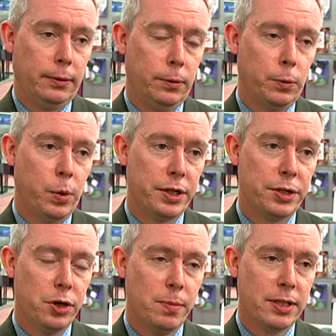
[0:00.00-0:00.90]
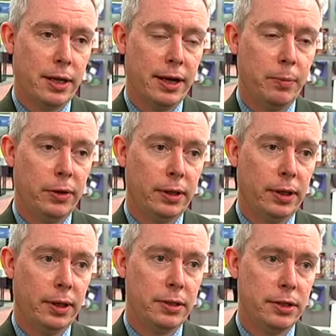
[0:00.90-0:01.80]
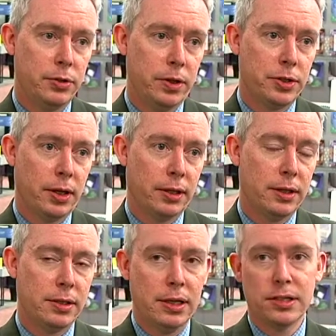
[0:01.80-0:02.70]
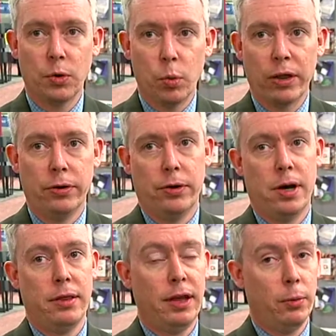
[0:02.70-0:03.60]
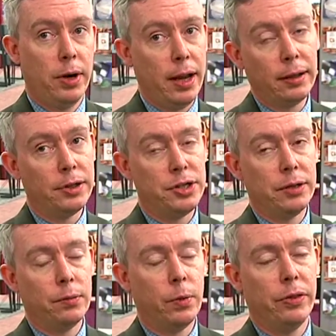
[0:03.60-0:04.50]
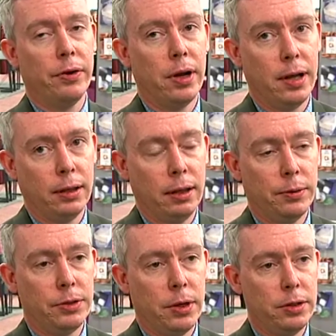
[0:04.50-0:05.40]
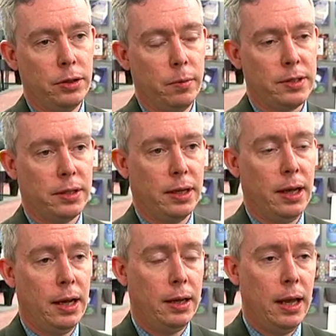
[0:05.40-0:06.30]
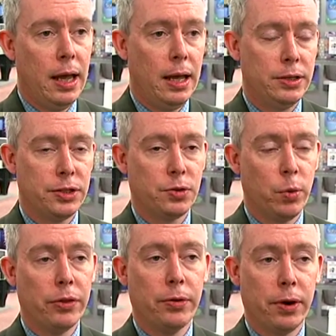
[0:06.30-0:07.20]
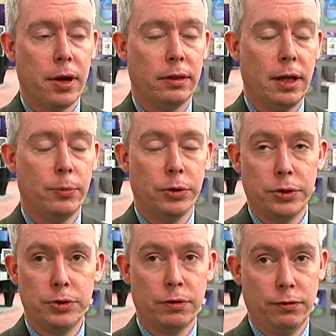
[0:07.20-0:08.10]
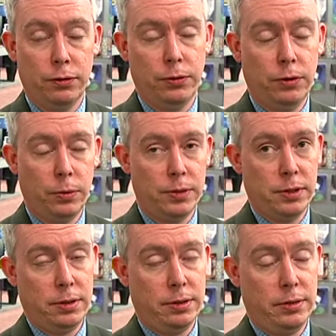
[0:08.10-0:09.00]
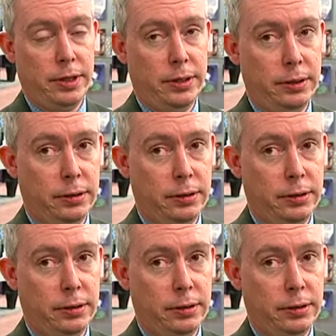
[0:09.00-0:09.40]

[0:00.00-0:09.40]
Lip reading: What determines liability in a situation like this isn't whether or not they were negligent, whether or not they were trying to do the best they can. It's just whether or not they produced a food that was adulterated.